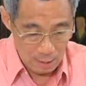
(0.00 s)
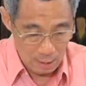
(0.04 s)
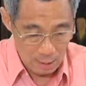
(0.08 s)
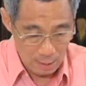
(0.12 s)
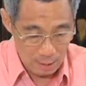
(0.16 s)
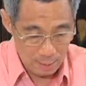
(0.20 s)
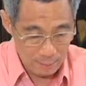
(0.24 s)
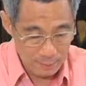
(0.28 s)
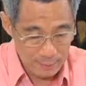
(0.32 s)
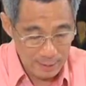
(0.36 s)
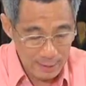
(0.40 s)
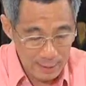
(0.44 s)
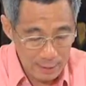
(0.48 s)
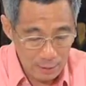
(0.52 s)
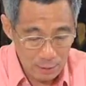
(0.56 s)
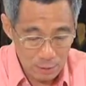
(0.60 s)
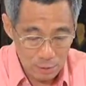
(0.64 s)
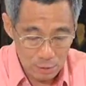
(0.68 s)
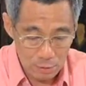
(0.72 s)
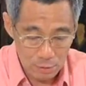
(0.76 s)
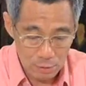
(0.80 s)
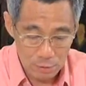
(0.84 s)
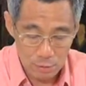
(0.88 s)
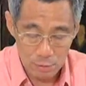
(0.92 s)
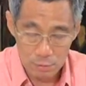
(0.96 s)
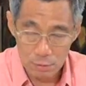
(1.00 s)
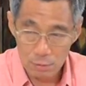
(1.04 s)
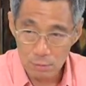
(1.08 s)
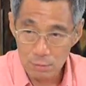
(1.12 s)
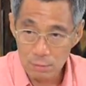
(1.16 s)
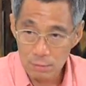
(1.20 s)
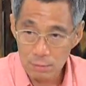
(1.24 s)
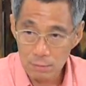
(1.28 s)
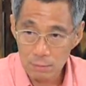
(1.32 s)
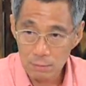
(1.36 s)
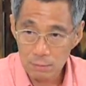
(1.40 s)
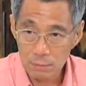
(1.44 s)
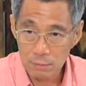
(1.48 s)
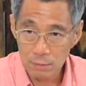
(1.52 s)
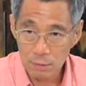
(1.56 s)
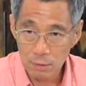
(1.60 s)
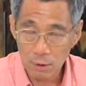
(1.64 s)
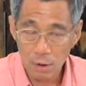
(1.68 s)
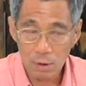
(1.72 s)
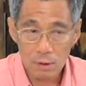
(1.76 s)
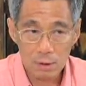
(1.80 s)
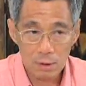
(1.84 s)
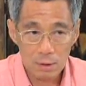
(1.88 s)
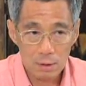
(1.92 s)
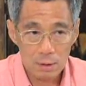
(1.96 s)
I'm keen to
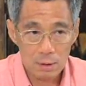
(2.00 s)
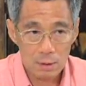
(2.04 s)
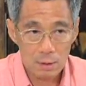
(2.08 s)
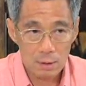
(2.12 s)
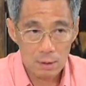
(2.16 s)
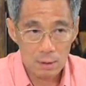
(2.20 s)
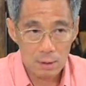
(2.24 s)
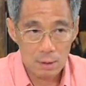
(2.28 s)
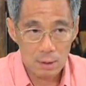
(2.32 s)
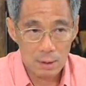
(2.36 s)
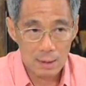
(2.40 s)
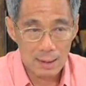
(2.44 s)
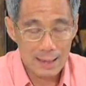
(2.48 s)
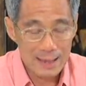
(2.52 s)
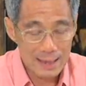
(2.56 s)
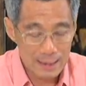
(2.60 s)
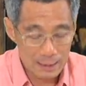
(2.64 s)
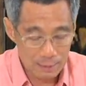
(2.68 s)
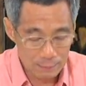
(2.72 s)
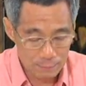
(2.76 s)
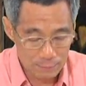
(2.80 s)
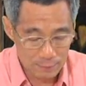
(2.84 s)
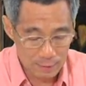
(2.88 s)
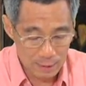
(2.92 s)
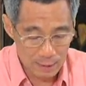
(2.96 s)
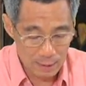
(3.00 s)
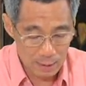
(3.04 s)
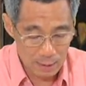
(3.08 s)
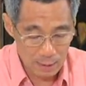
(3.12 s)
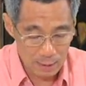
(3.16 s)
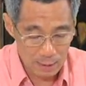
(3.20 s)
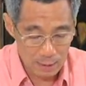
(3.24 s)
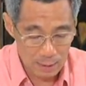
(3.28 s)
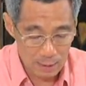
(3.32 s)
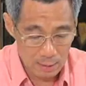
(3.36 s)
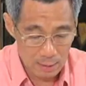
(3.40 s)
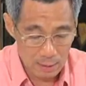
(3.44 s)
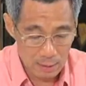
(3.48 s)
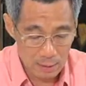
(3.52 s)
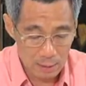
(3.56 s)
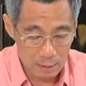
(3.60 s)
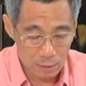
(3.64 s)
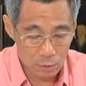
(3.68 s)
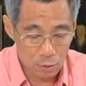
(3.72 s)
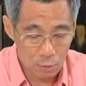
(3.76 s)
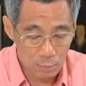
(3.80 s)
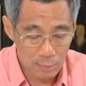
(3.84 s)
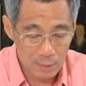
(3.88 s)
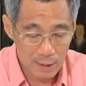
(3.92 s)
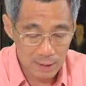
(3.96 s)
not leave their
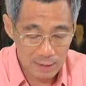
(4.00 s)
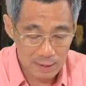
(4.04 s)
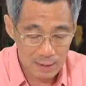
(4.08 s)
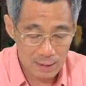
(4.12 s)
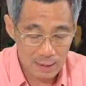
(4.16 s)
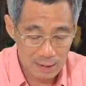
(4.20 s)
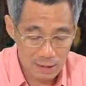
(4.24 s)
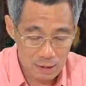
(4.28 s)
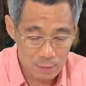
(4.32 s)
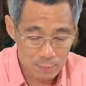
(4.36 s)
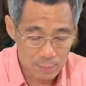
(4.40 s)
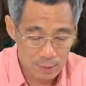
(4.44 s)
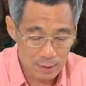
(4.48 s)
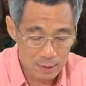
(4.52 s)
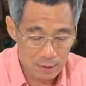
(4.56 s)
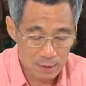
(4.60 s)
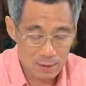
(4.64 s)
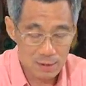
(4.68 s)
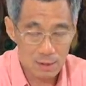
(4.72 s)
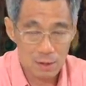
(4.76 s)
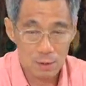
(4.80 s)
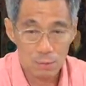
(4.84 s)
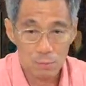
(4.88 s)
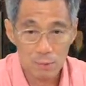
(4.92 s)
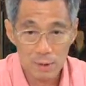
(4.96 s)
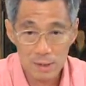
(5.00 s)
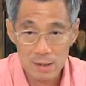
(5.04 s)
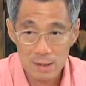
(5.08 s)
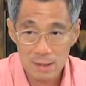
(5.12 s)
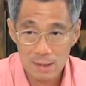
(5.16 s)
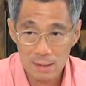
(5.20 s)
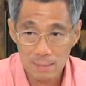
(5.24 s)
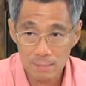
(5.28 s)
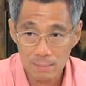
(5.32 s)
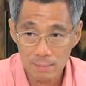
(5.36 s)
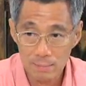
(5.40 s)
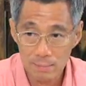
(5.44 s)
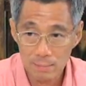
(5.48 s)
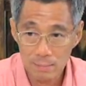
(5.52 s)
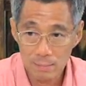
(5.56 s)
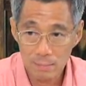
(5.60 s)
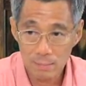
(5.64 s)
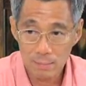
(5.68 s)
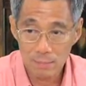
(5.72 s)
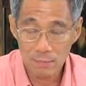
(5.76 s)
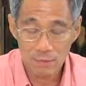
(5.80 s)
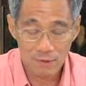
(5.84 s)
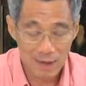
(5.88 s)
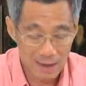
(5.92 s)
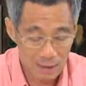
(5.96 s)
accumulated experience and wisdom
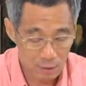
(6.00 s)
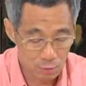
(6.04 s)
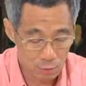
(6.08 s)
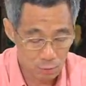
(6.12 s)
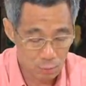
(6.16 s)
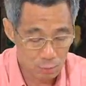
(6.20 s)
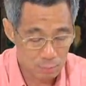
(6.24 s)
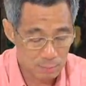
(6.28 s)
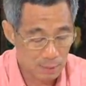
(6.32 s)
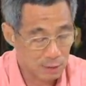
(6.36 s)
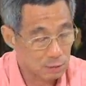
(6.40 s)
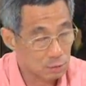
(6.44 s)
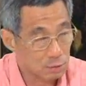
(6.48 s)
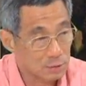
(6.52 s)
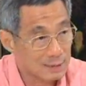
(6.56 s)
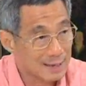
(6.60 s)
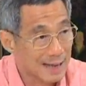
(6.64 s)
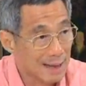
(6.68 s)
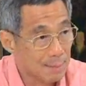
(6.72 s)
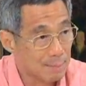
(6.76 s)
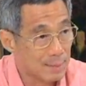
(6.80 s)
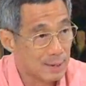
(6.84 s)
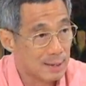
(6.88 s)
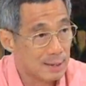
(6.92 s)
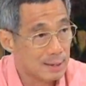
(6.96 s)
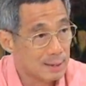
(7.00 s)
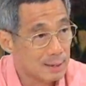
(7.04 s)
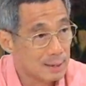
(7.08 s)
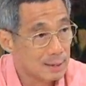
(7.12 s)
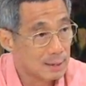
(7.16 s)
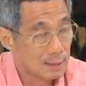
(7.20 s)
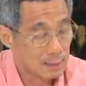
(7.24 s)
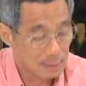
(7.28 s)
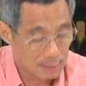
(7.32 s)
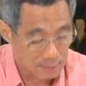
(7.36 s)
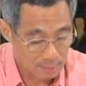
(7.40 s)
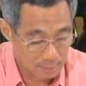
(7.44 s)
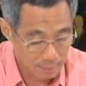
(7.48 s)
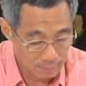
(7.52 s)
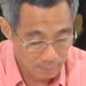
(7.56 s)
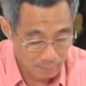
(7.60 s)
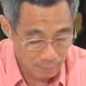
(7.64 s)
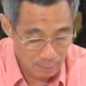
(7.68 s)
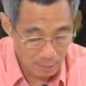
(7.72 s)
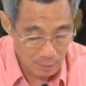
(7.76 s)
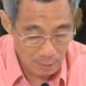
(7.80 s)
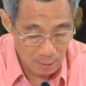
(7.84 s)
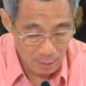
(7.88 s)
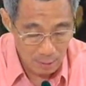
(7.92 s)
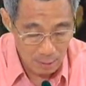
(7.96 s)
fallow, but to tap it.
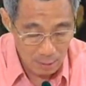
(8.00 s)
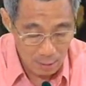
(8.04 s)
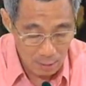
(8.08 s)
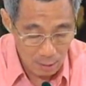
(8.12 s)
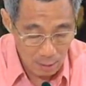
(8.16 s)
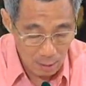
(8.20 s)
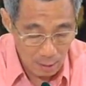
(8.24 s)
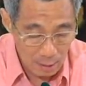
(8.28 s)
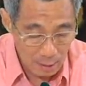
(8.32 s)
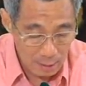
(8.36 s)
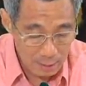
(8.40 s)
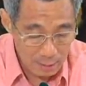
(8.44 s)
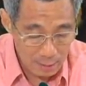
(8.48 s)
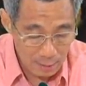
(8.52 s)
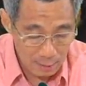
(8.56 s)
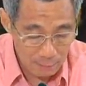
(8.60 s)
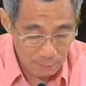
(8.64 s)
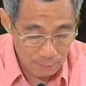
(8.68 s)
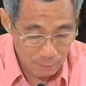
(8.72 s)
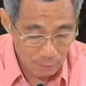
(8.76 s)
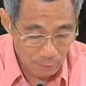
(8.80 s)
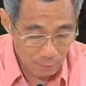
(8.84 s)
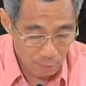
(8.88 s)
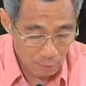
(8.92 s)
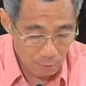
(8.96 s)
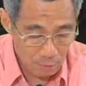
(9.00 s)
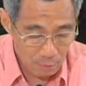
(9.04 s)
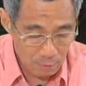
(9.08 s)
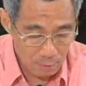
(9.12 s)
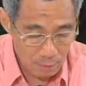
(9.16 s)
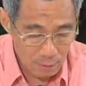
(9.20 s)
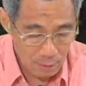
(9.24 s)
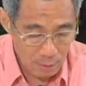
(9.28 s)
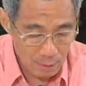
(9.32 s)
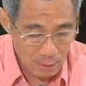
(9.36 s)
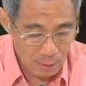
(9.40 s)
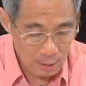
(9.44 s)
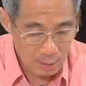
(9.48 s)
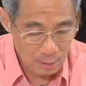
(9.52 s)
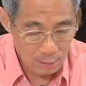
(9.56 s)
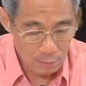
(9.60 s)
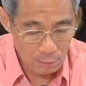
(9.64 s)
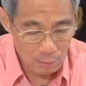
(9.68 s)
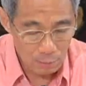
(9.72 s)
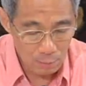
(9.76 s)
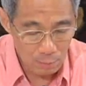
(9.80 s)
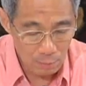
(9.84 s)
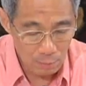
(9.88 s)
And therefore,